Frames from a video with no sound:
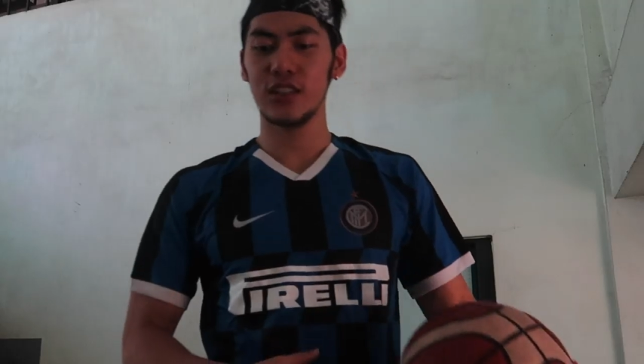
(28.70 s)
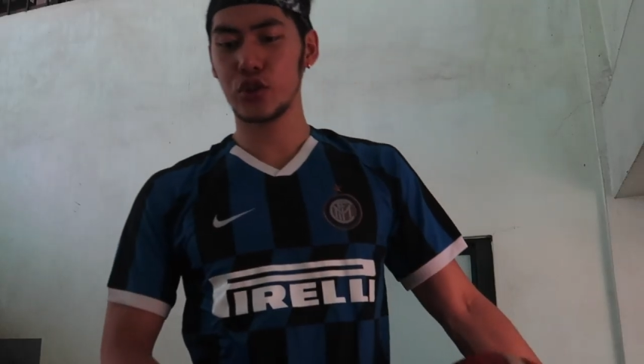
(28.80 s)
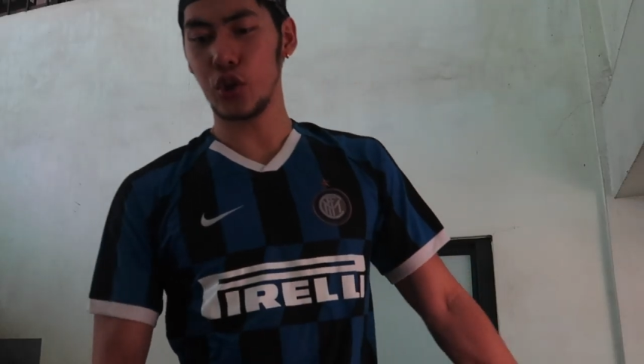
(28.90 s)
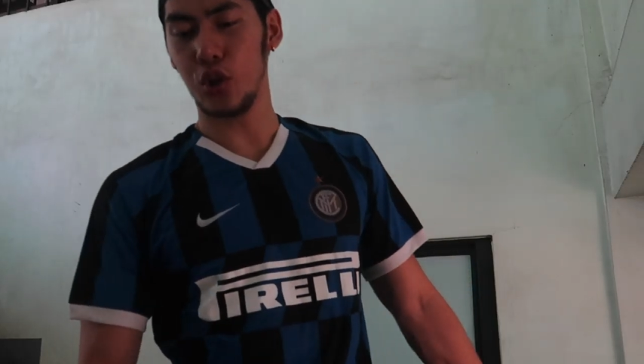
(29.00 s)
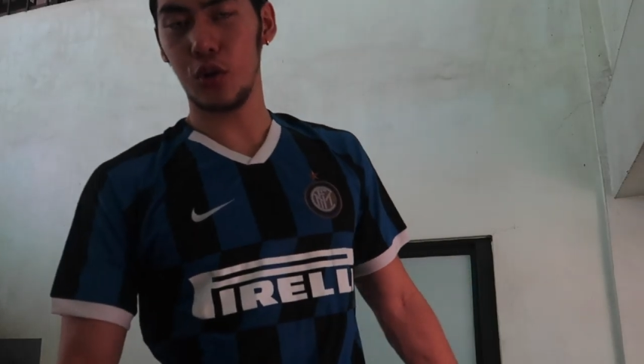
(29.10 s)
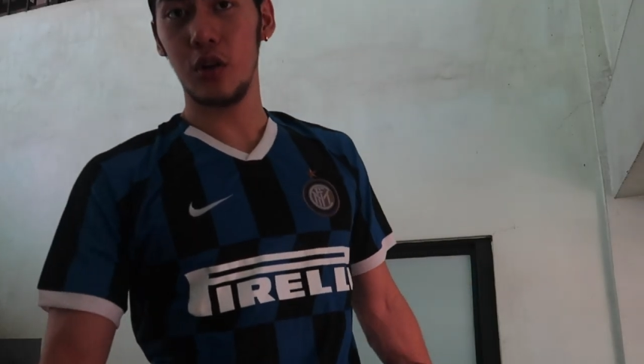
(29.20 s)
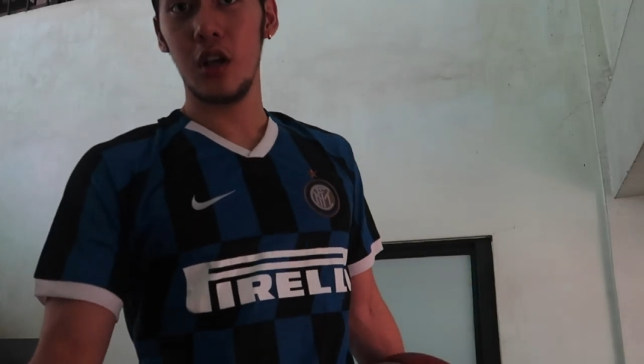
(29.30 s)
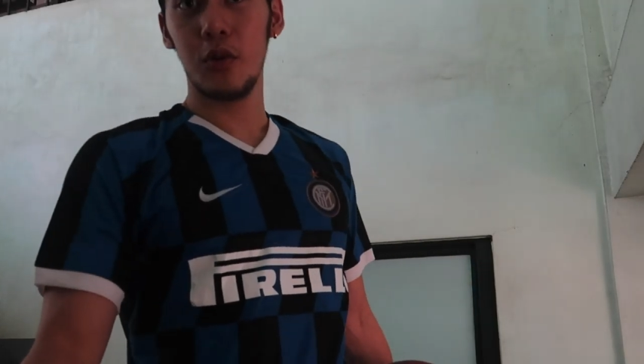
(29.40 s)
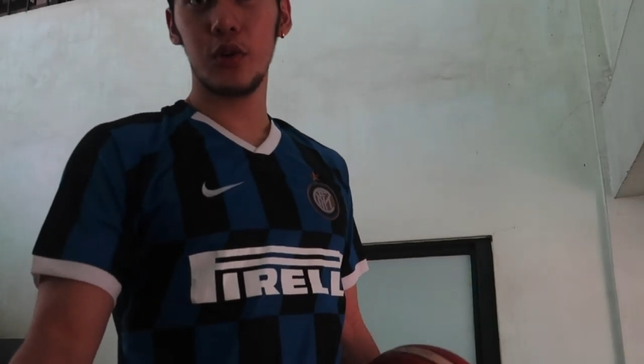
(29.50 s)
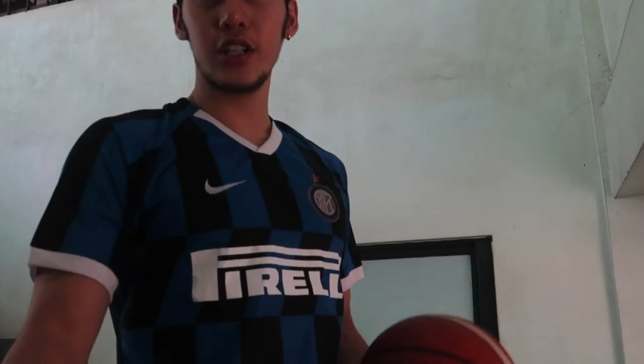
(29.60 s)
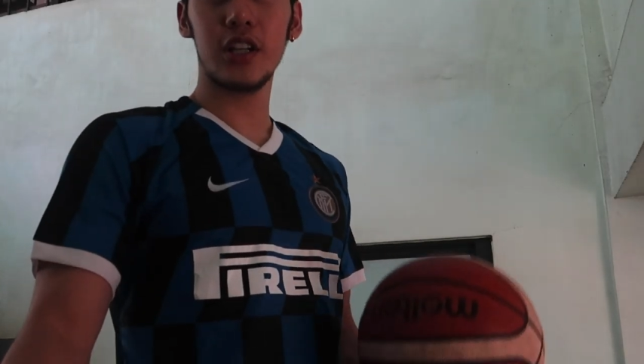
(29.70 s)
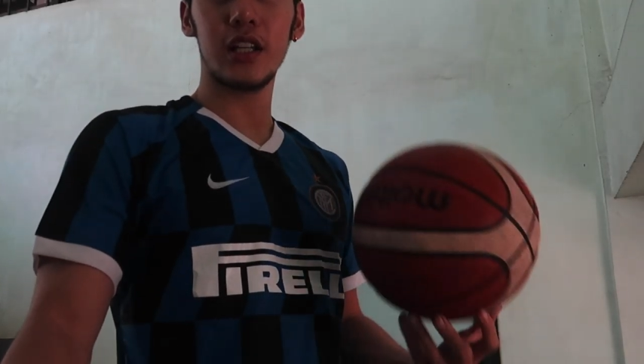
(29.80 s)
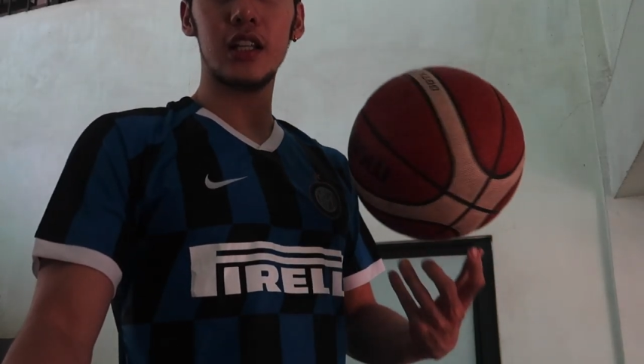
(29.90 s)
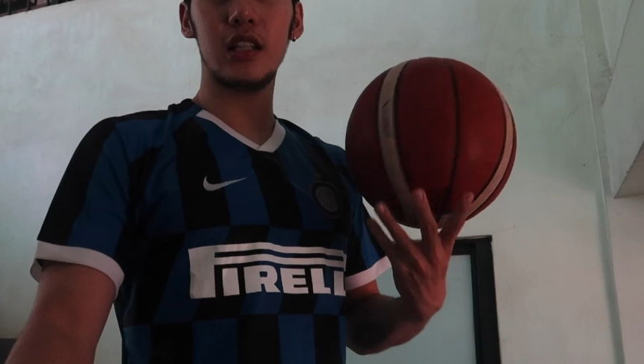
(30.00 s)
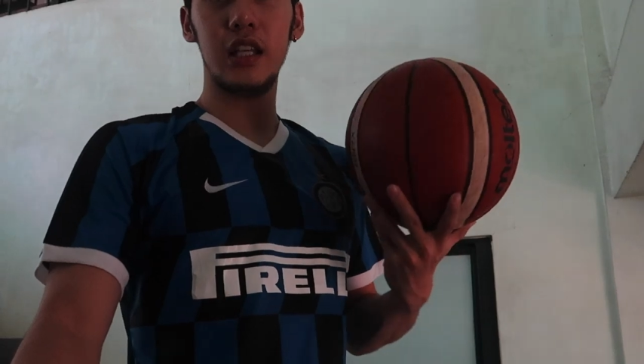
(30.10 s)
so, what you're
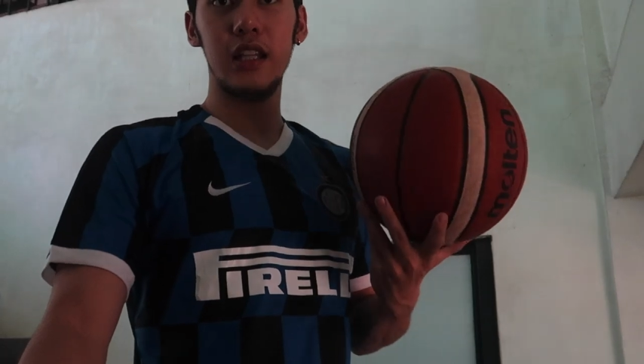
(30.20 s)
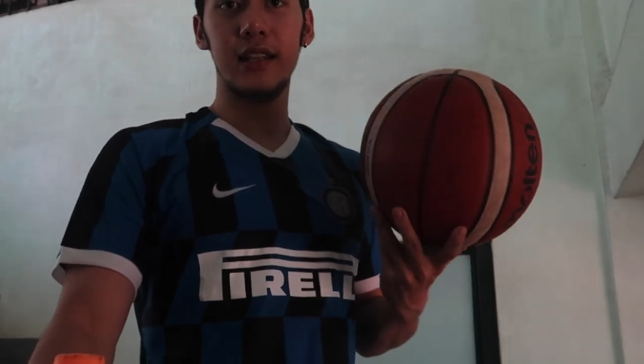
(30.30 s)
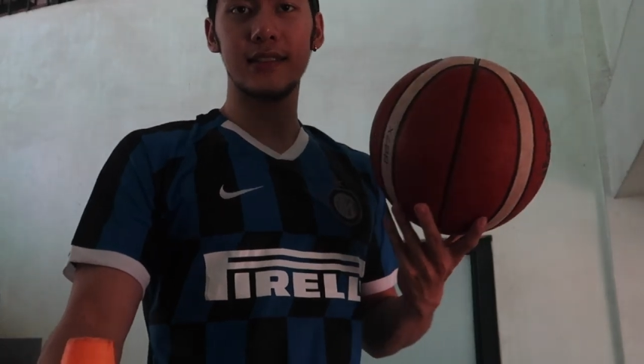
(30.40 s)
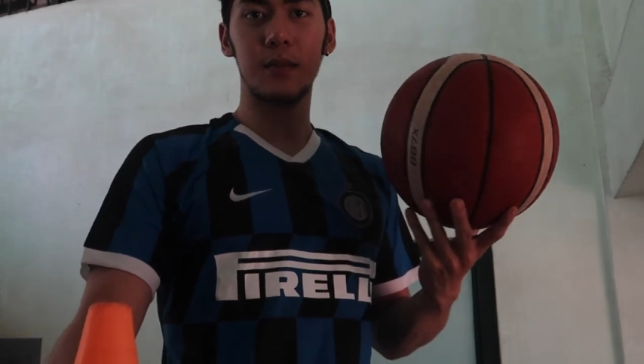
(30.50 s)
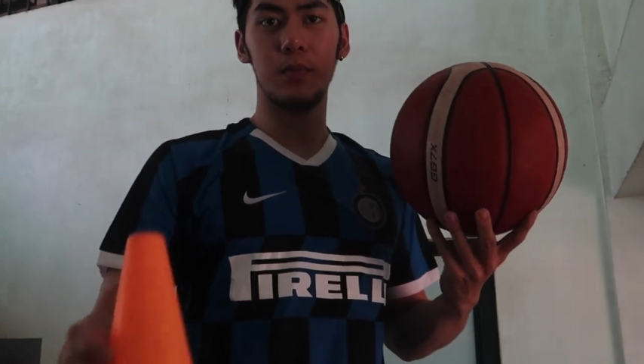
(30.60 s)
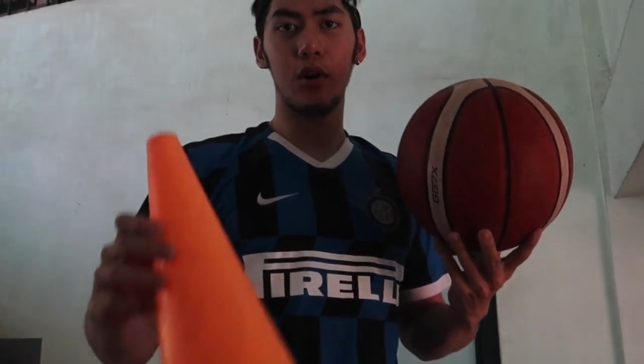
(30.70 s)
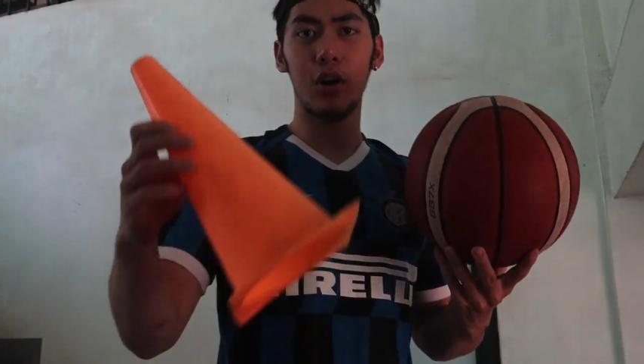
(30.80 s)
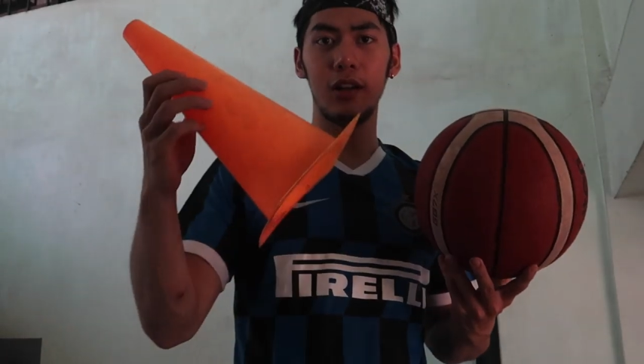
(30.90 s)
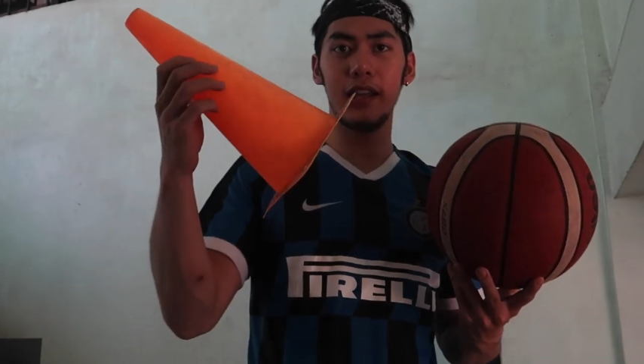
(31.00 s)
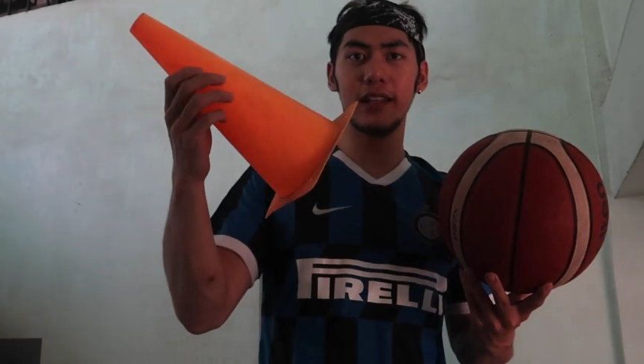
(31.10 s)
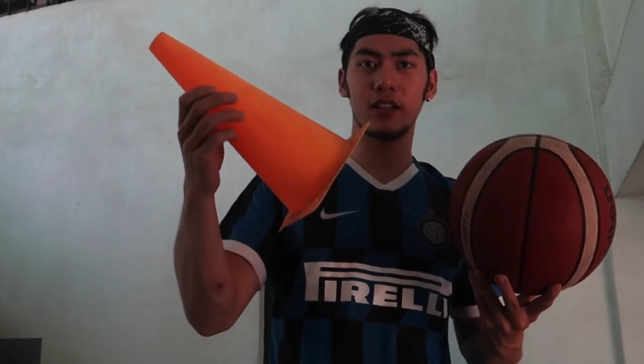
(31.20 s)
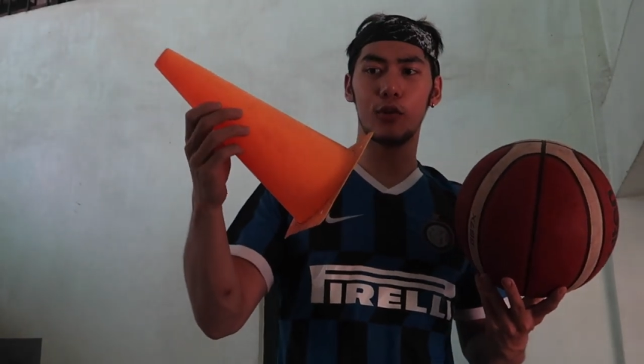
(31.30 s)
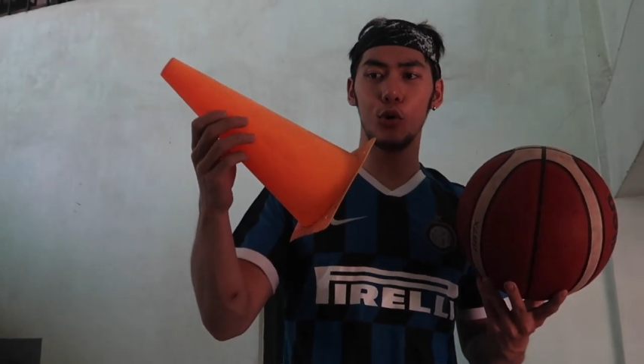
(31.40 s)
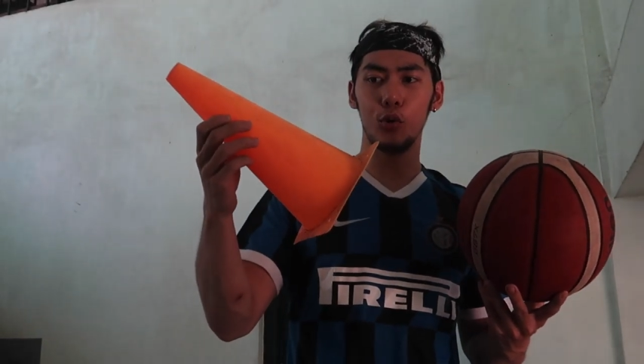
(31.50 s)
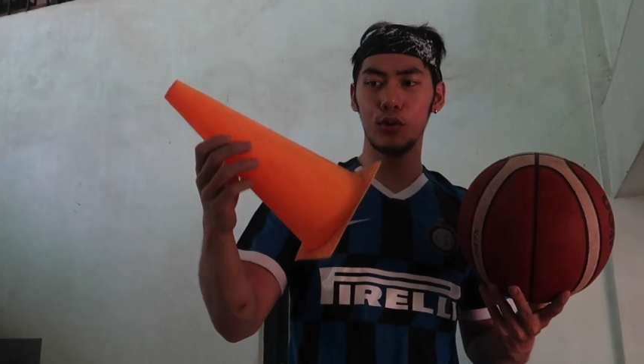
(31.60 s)
gonna need is a ball and a
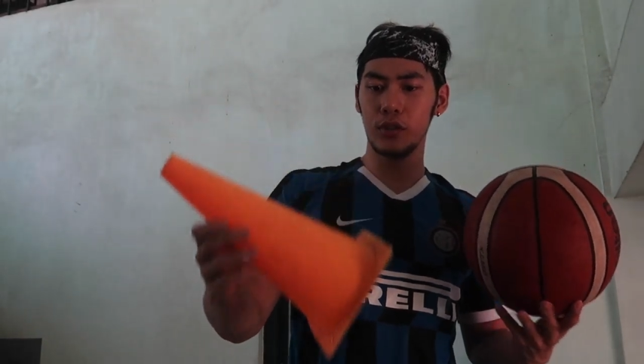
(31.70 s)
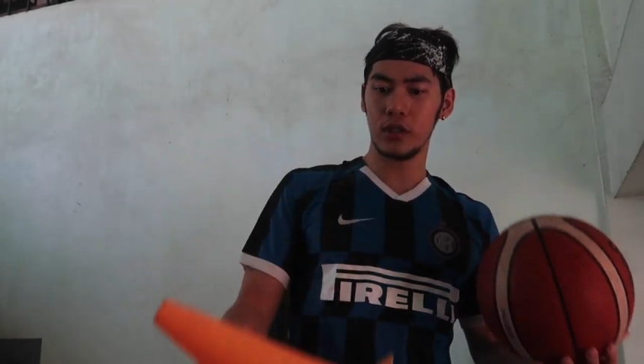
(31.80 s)
cone.